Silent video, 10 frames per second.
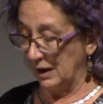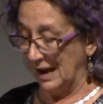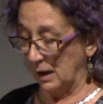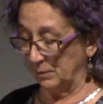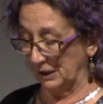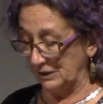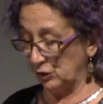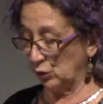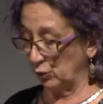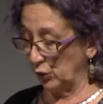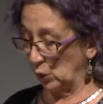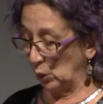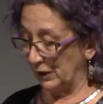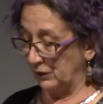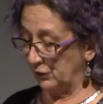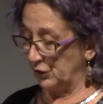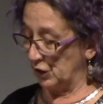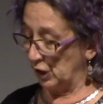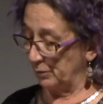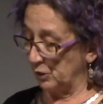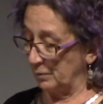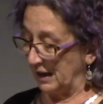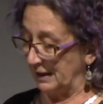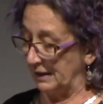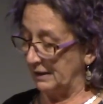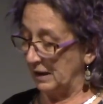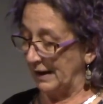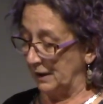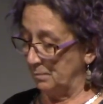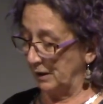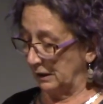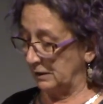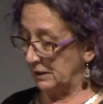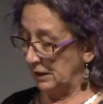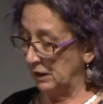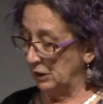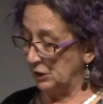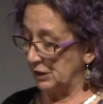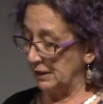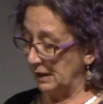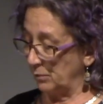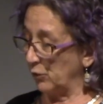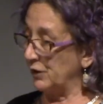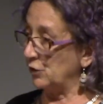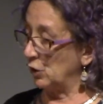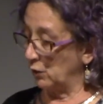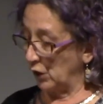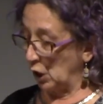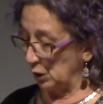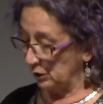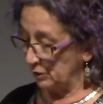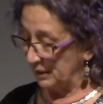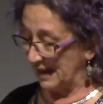her political role is determined by an inability to deliberate over ultimate